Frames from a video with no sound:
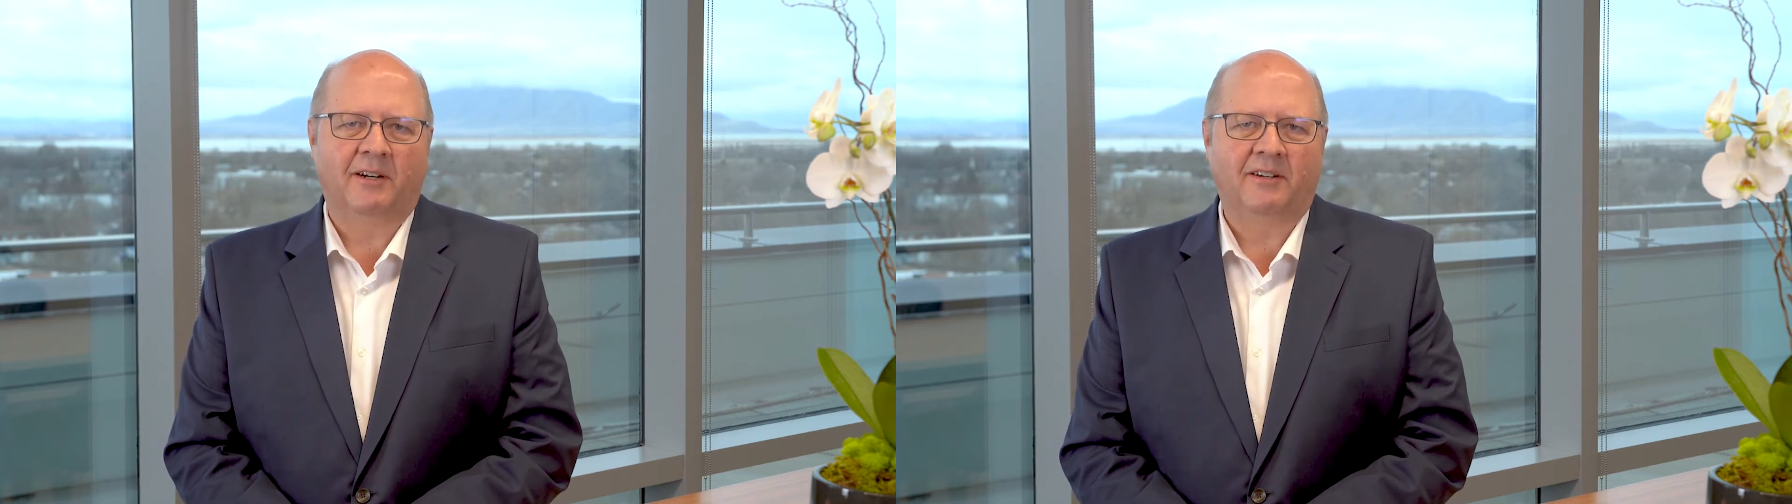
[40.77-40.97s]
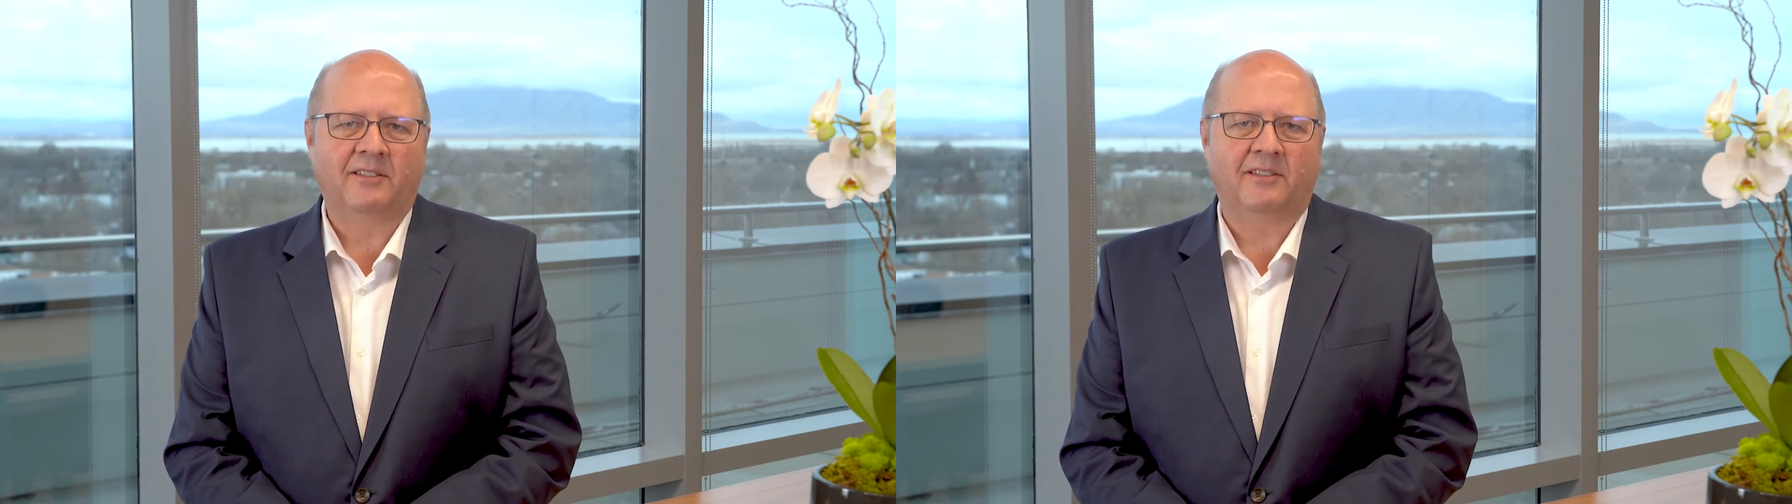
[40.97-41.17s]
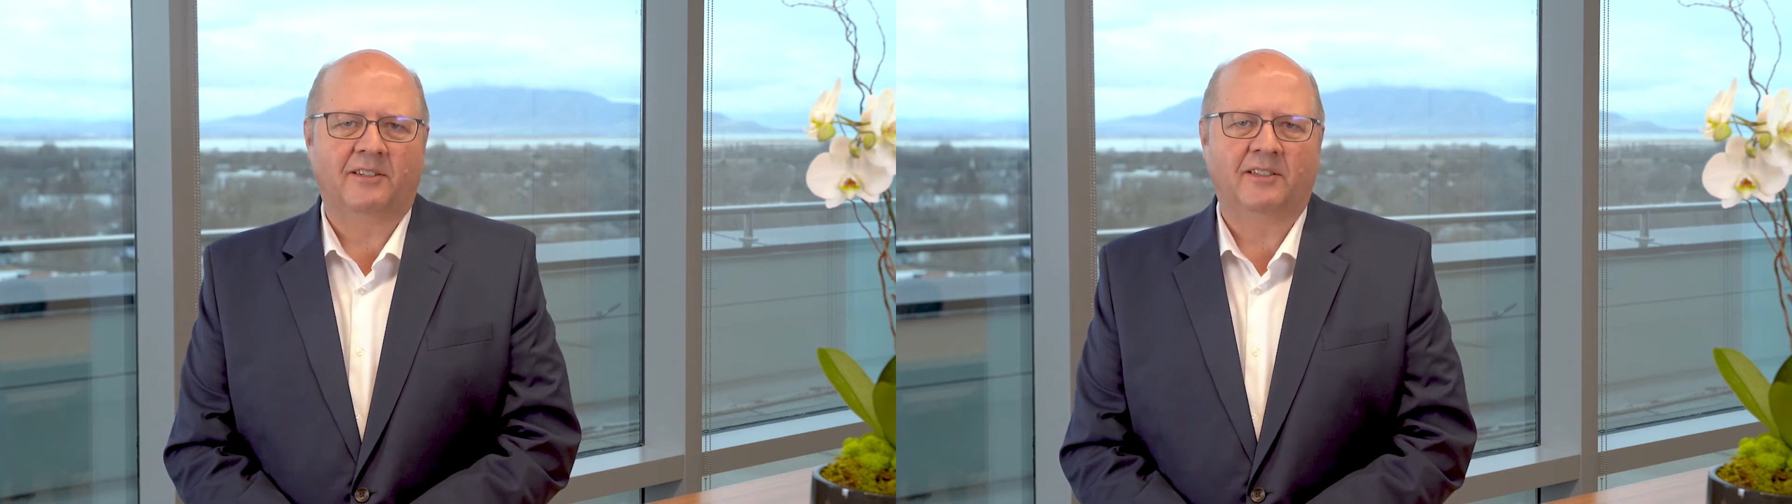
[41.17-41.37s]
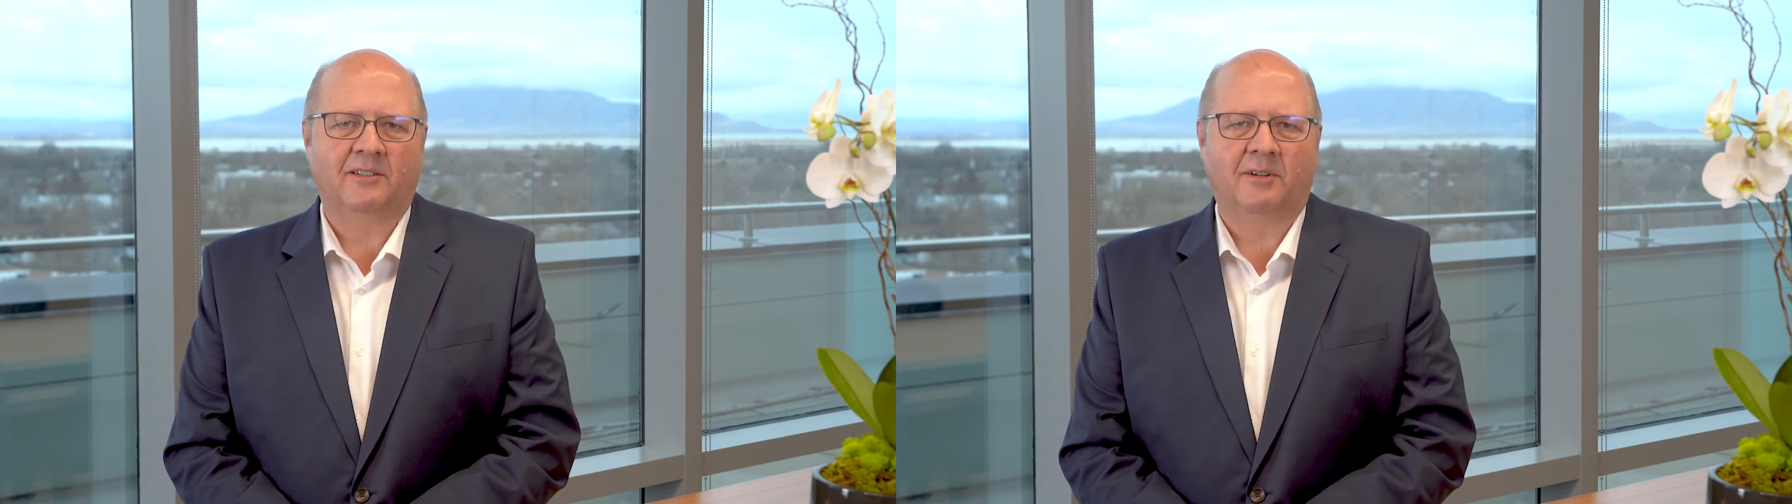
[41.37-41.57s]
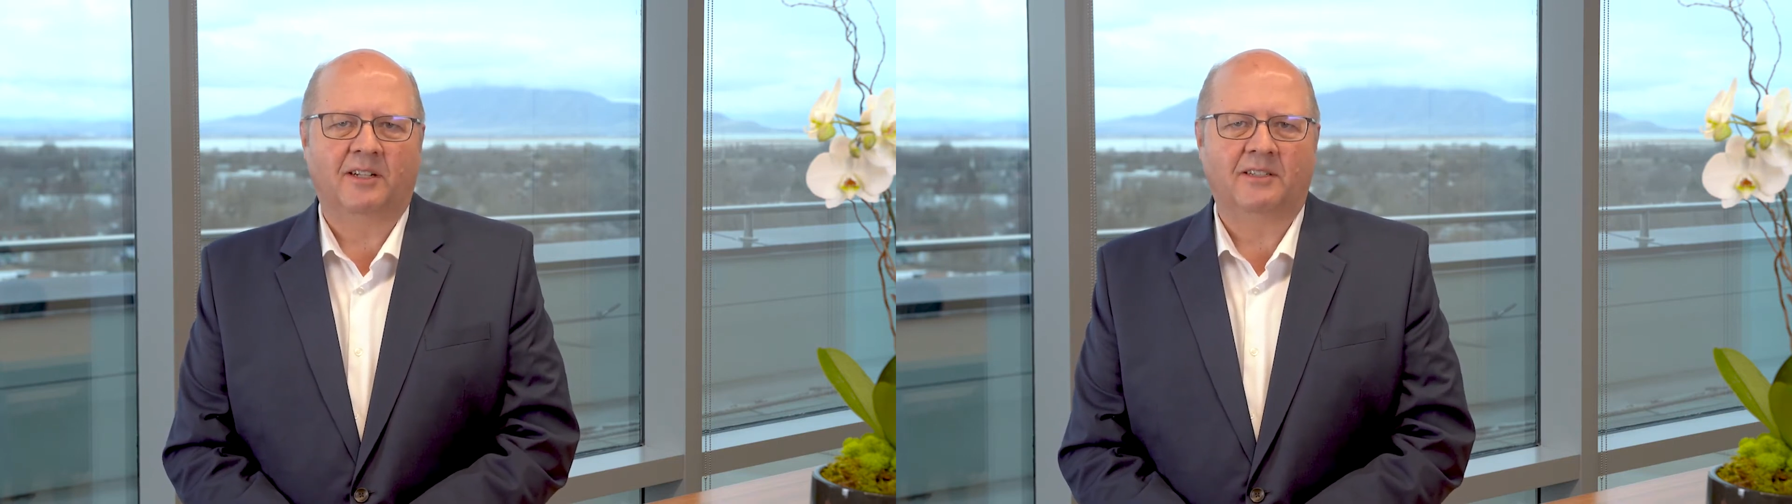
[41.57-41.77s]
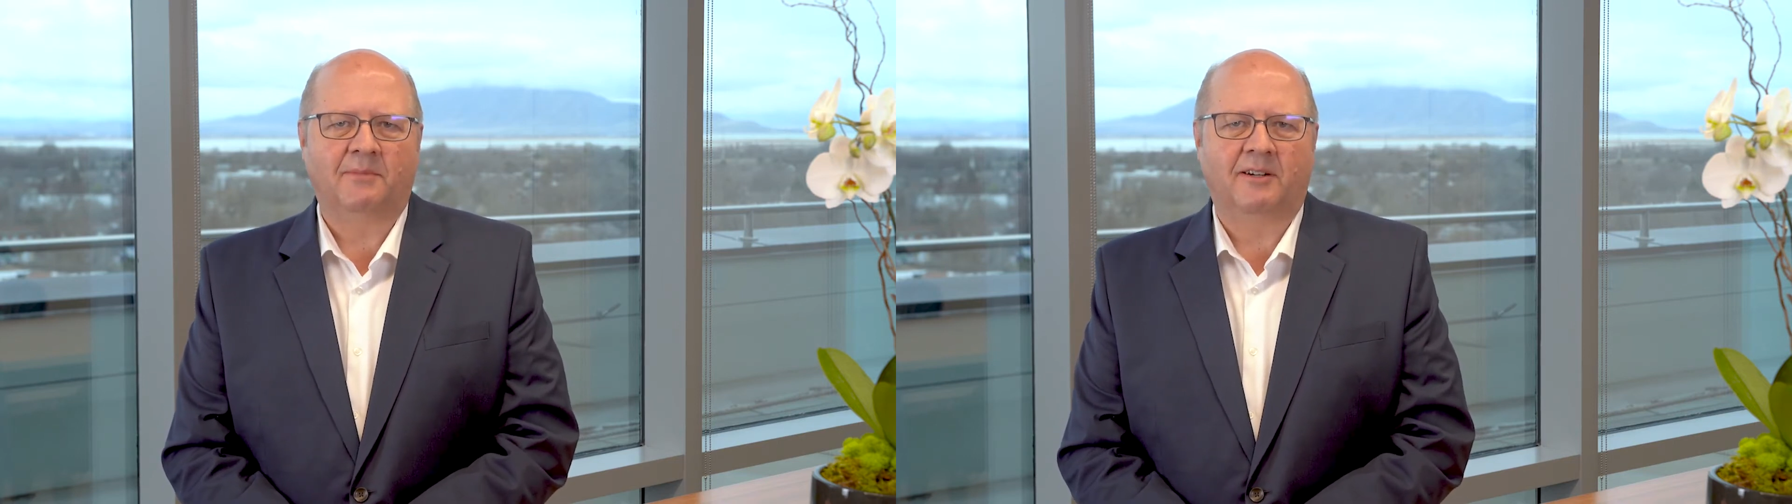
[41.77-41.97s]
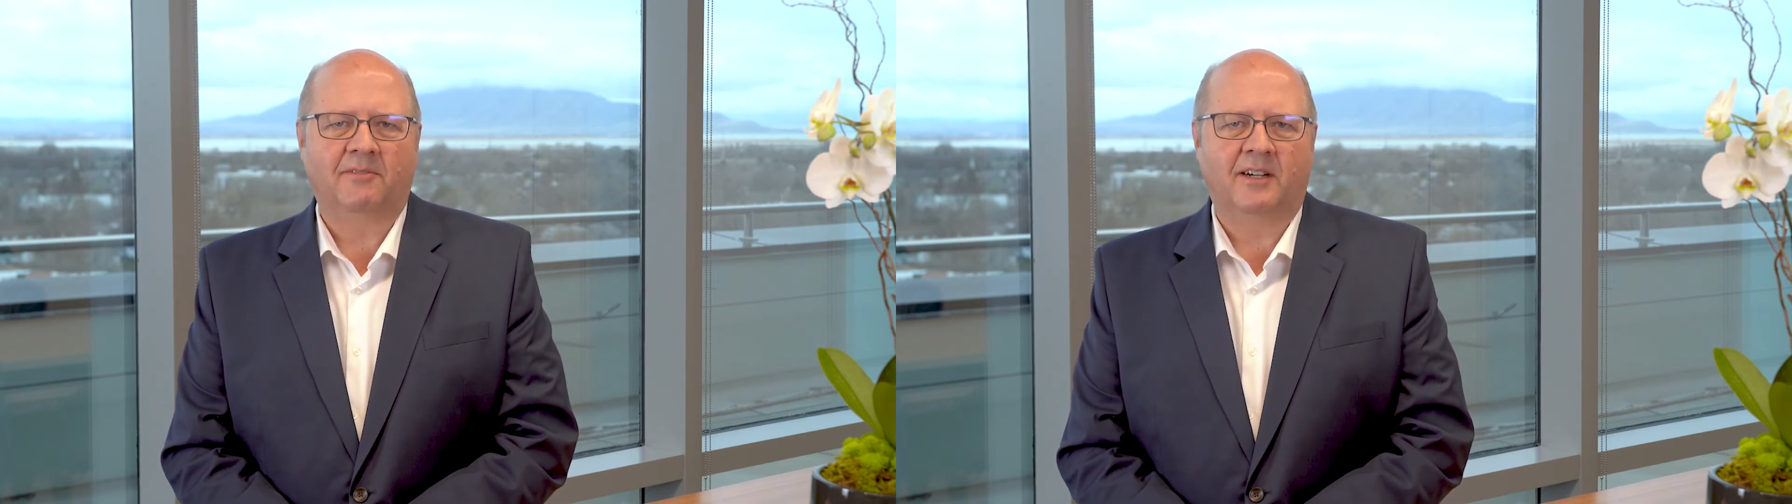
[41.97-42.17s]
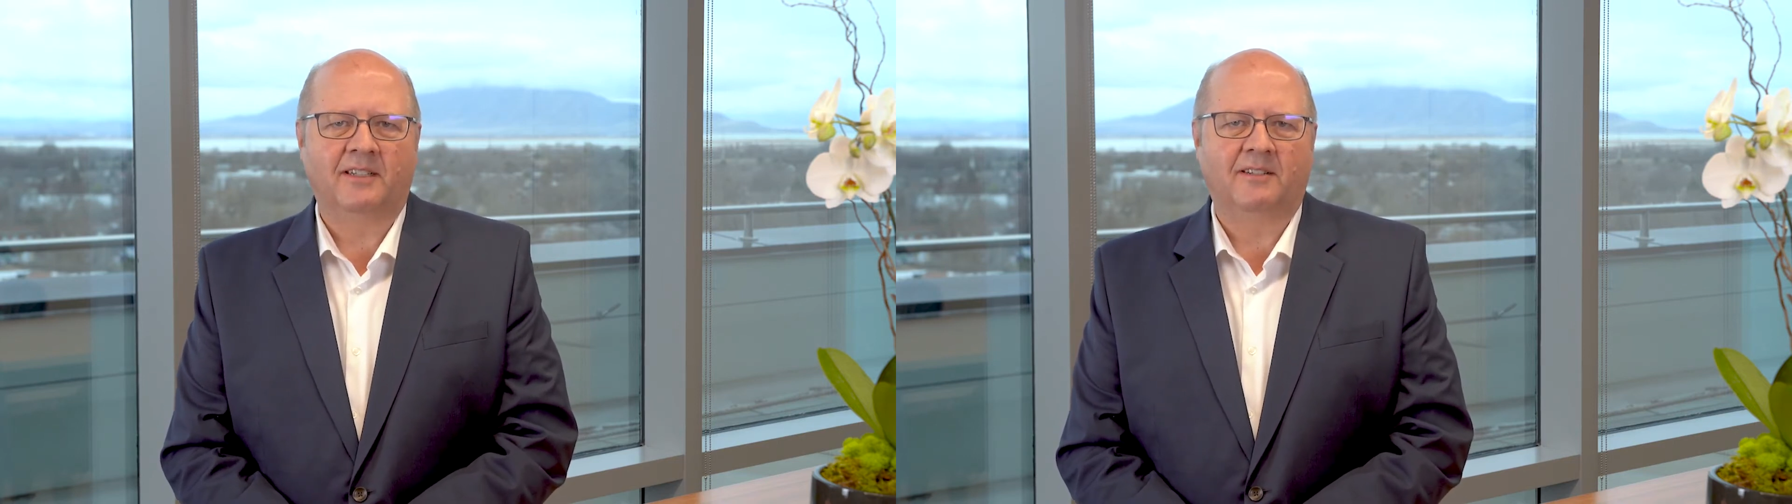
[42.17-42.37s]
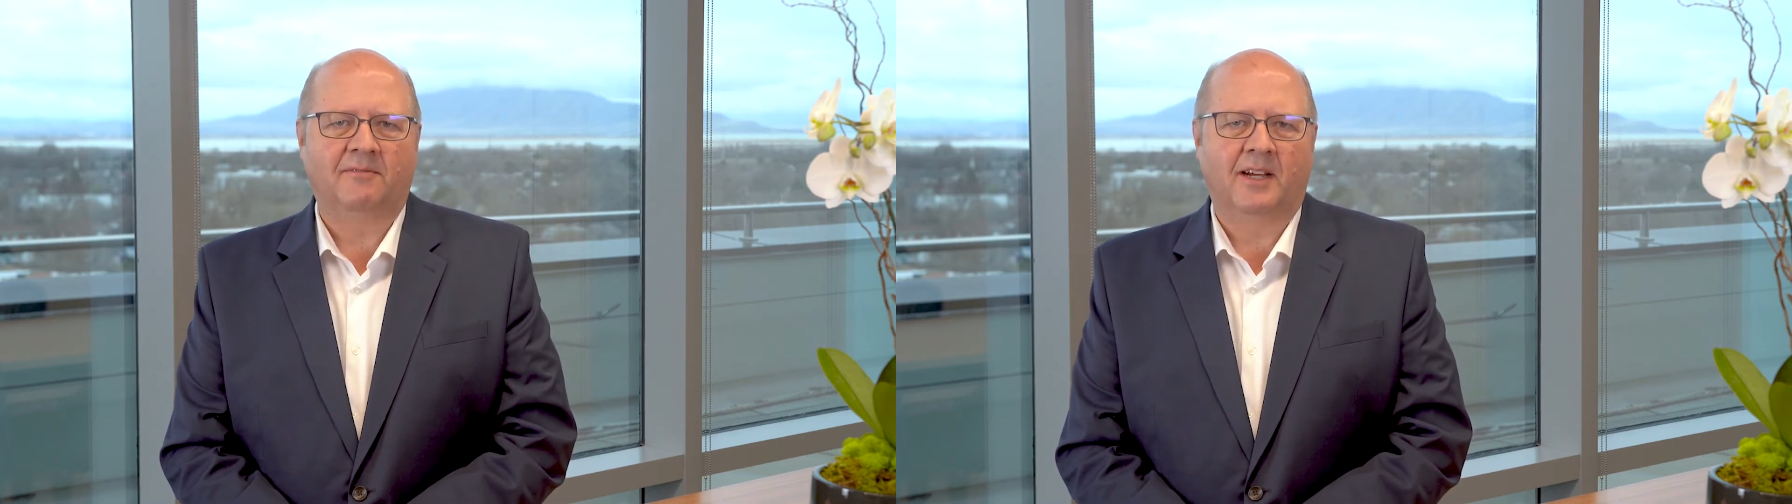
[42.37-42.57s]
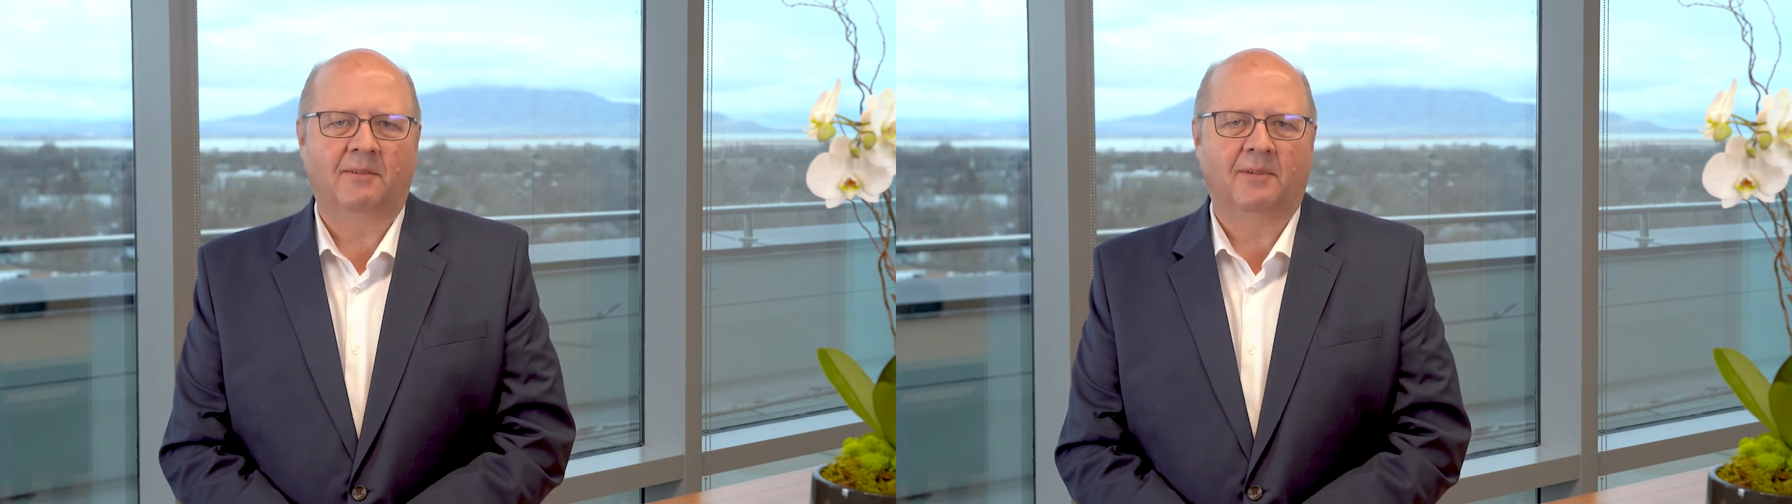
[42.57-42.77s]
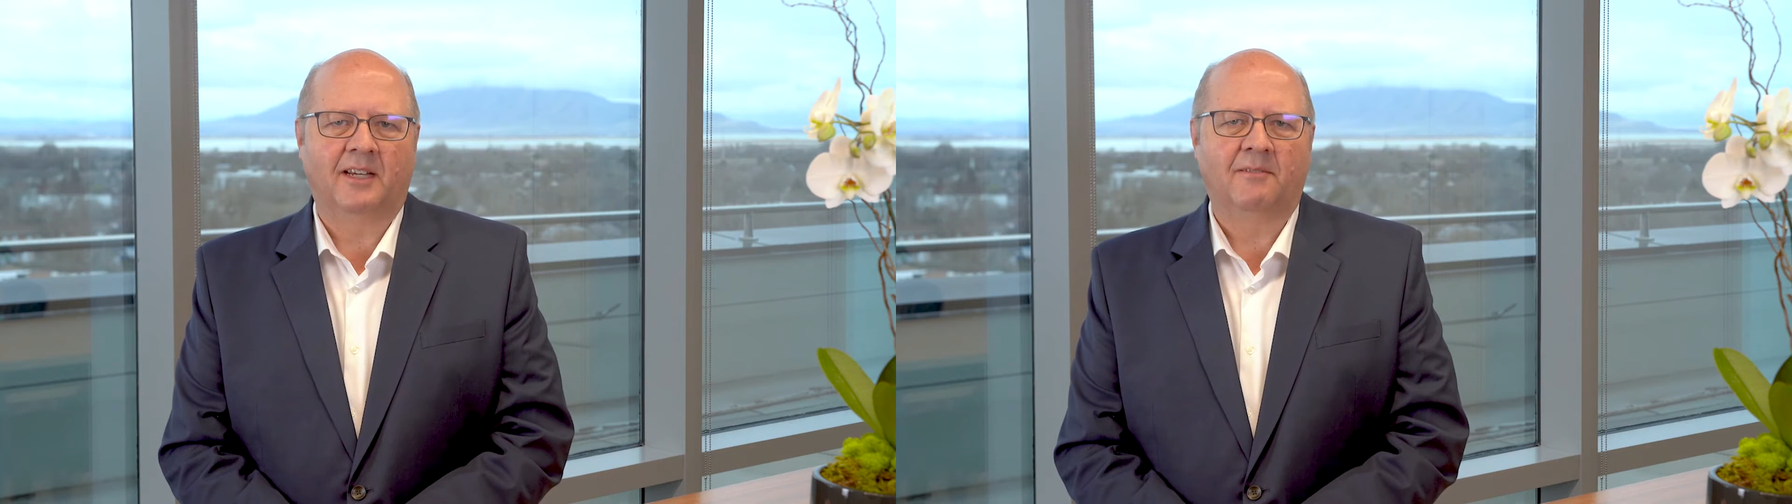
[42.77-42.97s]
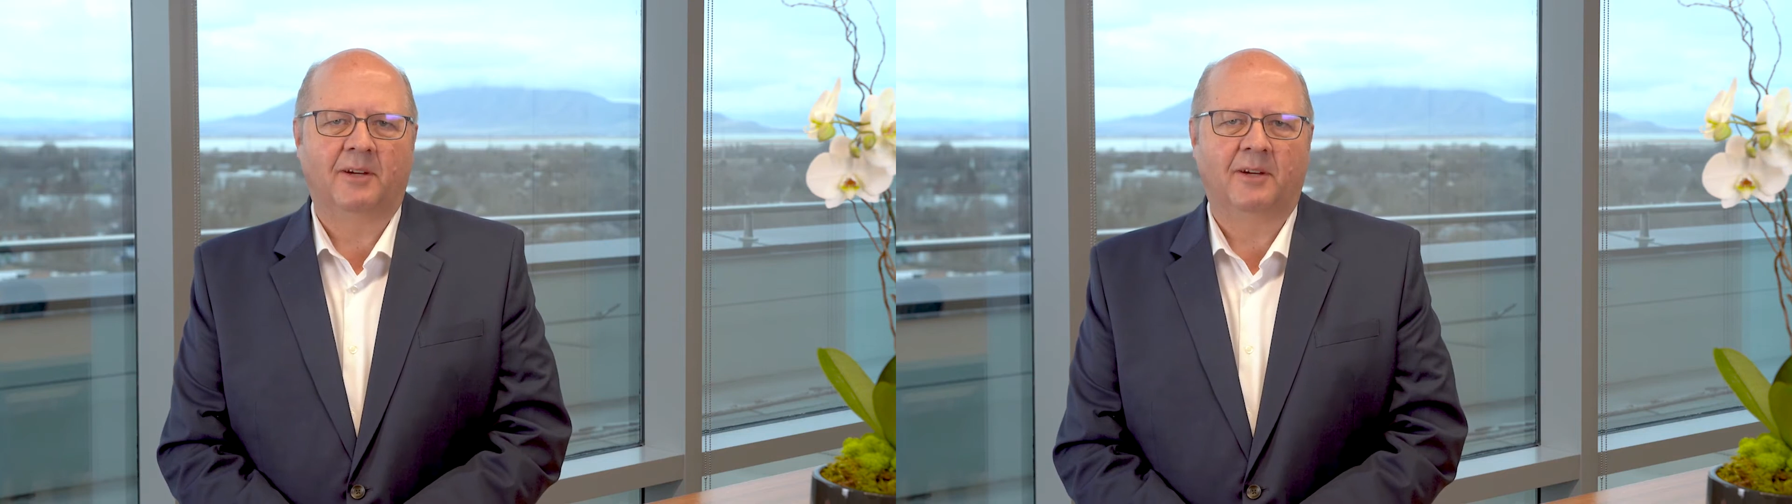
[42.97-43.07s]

research as well as my friends and family